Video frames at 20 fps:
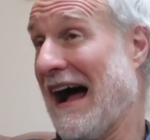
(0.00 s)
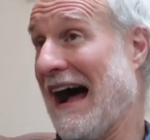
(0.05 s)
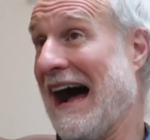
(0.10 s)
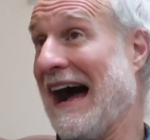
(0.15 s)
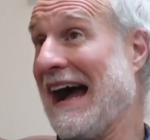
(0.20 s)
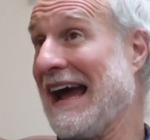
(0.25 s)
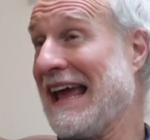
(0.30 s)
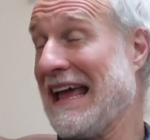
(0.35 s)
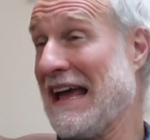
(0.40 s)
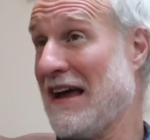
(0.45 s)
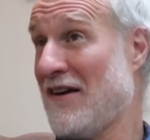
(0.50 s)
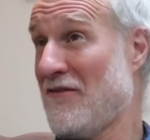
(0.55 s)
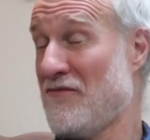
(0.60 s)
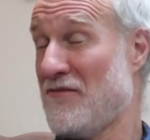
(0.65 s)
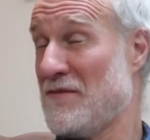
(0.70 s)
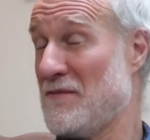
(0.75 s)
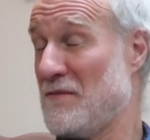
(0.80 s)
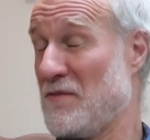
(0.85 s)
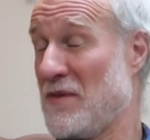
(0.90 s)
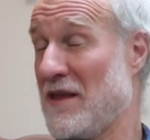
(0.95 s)
I
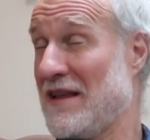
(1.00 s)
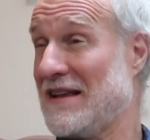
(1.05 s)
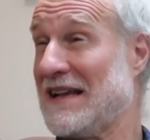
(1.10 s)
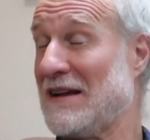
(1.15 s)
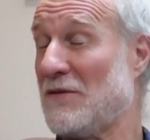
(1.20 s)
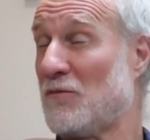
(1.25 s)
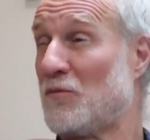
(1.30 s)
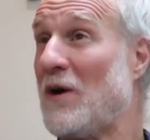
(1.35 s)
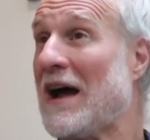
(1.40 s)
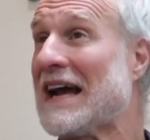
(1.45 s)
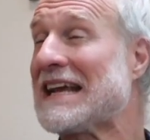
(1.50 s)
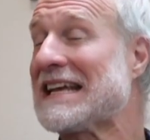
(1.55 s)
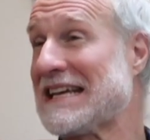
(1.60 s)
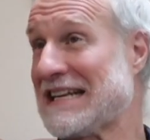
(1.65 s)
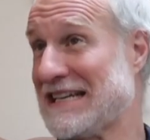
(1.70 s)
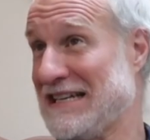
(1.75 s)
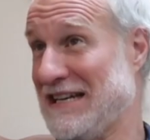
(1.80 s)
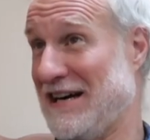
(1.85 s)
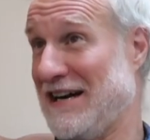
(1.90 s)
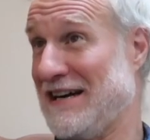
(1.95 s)
have
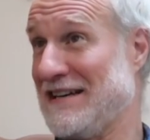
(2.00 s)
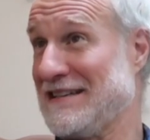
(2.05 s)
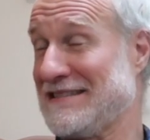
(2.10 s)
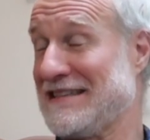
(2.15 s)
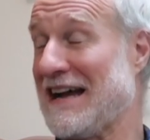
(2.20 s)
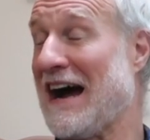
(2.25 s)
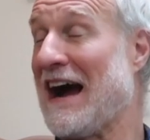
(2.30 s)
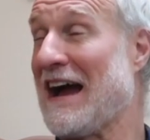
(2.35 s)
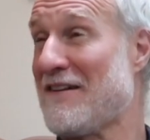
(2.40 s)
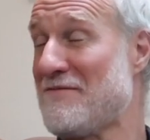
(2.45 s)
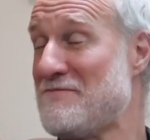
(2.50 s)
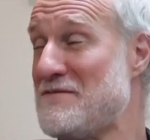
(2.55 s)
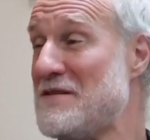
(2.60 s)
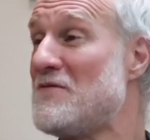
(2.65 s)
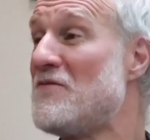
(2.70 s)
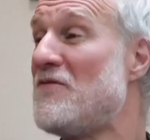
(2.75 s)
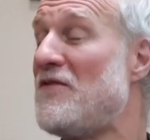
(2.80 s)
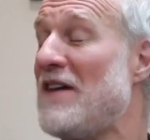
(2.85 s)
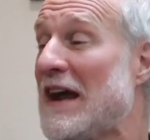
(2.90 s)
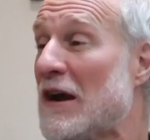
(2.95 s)
recognized I have
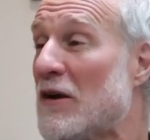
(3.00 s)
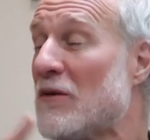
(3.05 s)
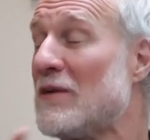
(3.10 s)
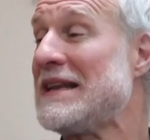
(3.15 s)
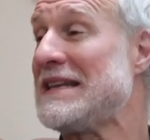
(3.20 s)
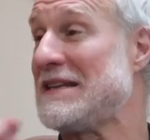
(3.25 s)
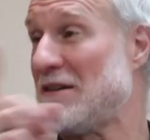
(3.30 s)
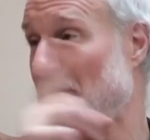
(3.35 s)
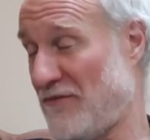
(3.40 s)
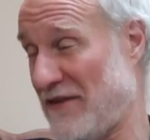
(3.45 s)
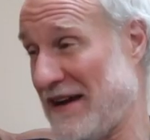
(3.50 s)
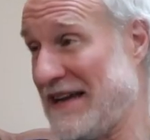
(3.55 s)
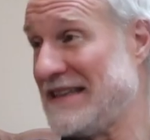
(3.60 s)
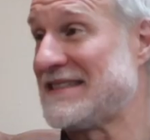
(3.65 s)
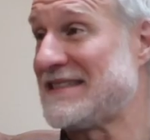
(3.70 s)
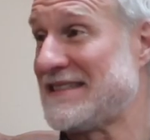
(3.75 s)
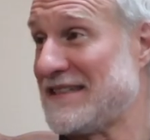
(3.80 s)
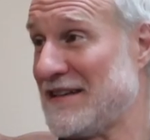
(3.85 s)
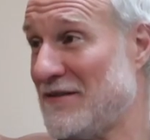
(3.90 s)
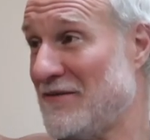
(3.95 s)
been very
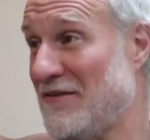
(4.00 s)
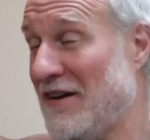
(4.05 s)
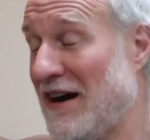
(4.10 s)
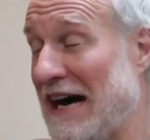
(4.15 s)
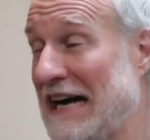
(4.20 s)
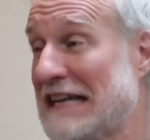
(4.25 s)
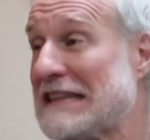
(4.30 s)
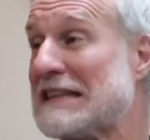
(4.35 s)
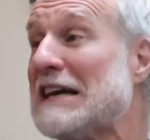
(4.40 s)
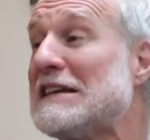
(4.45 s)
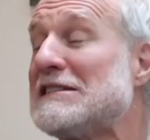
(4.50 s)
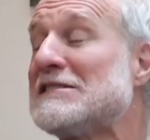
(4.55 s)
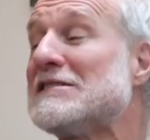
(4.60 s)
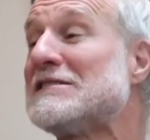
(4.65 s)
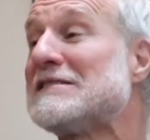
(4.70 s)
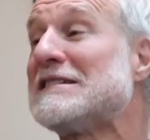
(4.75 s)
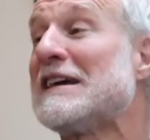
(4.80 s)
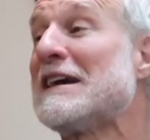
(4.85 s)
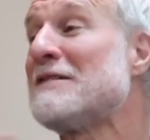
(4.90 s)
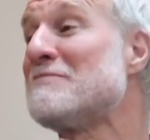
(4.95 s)
defensive. I'd like to
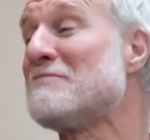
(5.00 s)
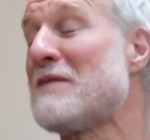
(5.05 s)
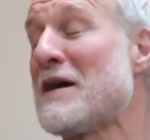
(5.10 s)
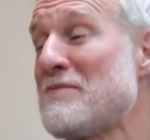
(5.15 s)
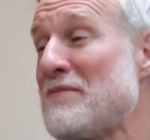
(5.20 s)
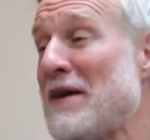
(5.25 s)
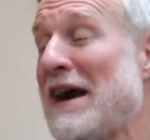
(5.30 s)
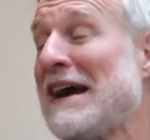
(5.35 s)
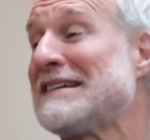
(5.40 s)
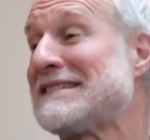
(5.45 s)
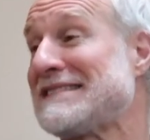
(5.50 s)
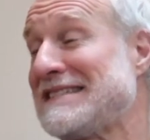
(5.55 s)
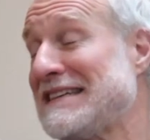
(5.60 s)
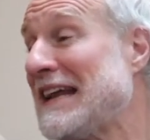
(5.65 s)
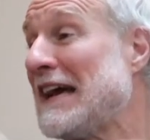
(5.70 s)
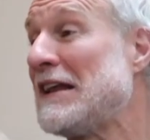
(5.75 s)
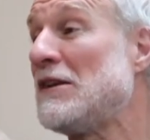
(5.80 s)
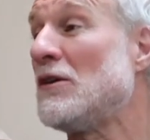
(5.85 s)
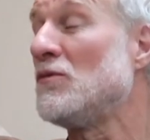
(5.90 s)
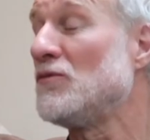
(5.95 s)
say in my past,
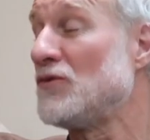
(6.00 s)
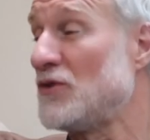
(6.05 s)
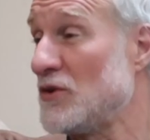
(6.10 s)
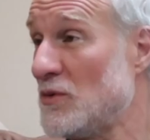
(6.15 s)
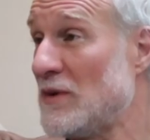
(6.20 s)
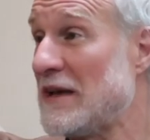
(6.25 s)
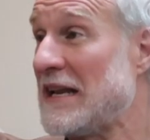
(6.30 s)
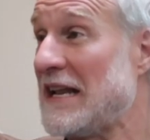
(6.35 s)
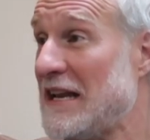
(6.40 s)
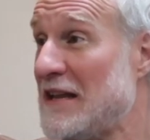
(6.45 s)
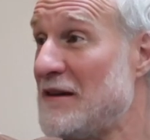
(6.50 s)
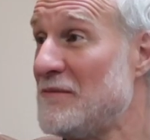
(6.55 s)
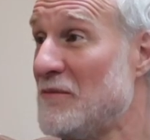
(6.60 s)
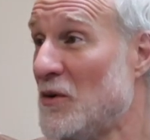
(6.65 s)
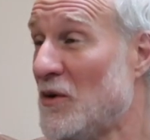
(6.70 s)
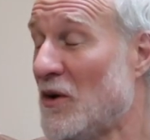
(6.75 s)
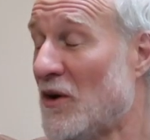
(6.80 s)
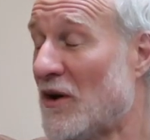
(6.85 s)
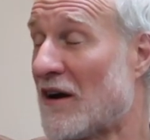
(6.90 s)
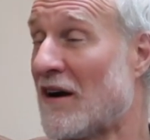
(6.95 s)
and I don't do it
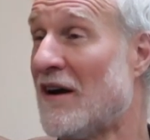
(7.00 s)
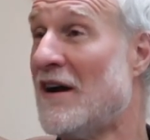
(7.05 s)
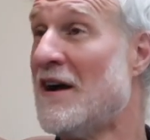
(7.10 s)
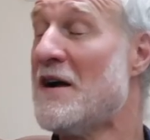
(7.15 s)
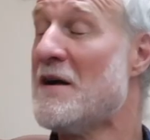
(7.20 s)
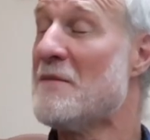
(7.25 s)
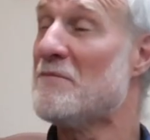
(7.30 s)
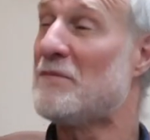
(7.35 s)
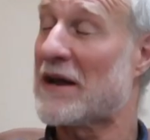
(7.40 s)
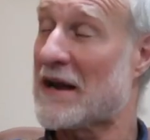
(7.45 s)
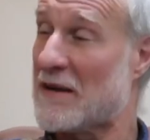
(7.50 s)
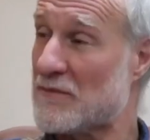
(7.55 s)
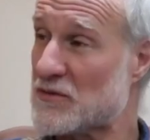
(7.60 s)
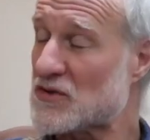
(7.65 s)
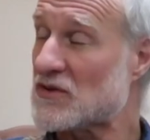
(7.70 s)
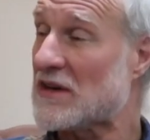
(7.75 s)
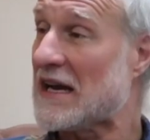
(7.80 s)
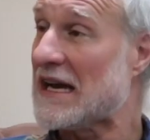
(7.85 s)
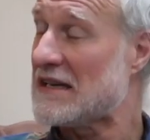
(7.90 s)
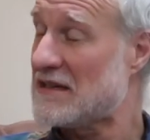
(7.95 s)
anymore, but I'm
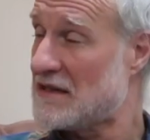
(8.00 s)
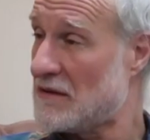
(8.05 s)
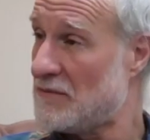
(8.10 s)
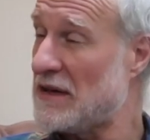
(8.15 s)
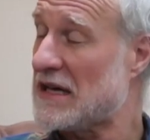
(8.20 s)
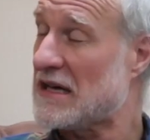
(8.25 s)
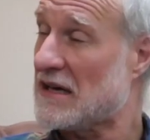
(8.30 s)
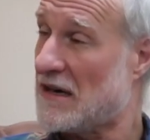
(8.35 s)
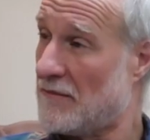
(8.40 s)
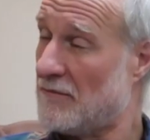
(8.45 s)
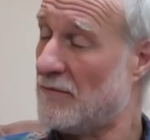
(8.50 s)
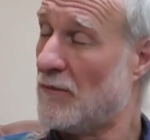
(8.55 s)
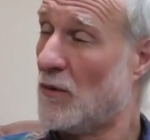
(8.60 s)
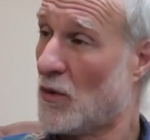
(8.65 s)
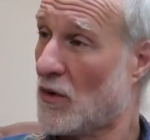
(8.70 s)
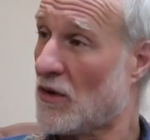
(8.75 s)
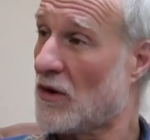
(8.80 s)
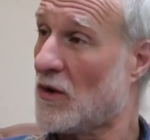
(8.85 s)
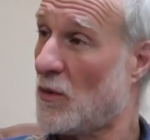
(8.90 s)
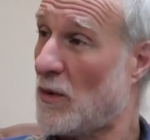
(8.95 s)
trying to become
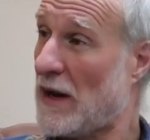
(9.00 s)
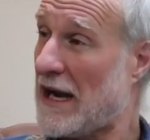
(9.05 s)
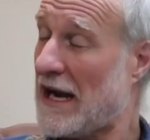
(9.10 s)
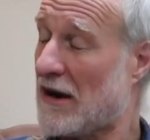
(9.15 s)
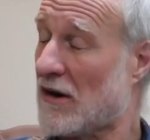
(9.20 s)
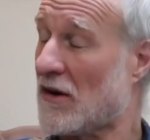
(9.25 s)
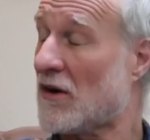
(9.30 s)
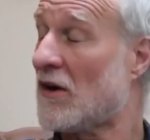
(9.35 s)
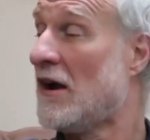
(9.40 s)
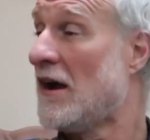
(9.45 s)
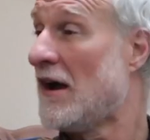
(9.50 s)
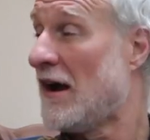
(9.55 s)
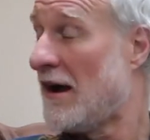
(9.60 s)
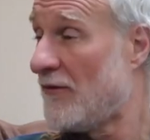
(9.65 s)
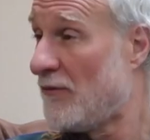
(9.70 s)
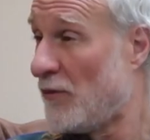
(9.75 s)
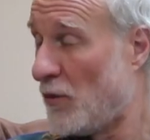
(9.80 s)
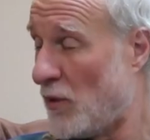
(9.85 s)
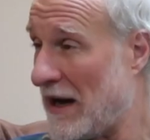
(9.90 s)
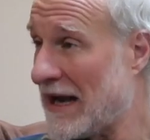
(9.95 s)
more aware
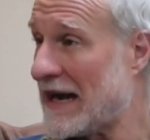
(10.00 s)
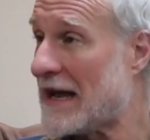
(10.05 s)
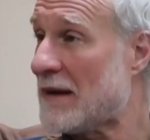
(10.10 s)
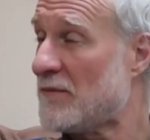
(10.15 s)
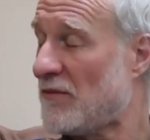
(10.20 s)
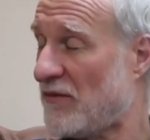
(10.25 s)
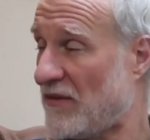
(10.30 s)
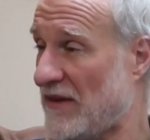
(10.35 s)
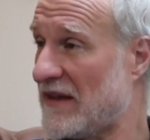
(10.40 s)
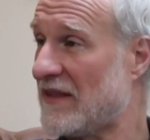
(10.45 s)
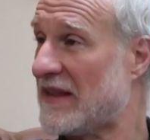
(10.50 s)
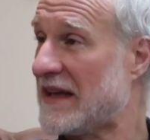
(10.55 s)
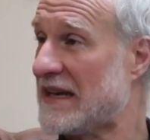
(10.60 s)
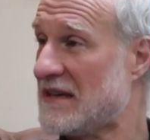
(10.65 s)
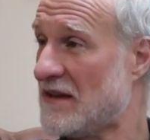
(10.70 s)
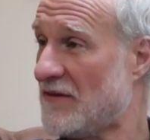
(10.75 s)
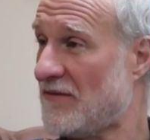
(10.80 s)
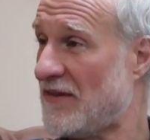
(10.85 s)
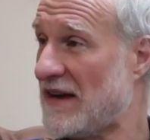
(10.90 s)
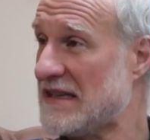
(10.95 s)
of when I'm feeling
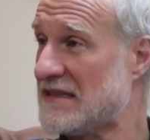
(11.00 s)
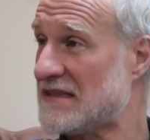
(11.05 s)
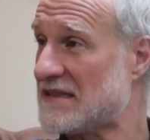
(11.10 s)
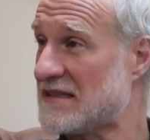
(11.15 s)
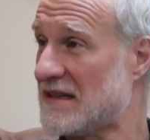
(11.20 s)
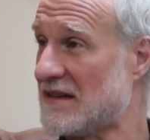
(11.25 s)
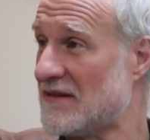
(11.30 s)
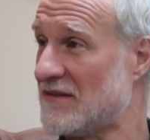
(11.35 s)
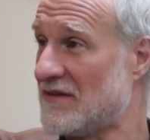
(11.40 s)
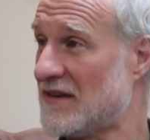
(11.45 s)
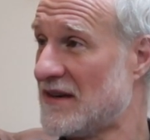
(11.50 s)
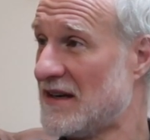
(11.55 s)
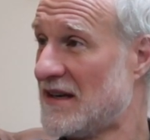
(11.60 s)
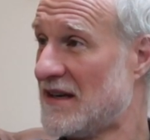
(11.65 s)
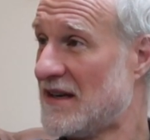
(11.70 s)
defensive.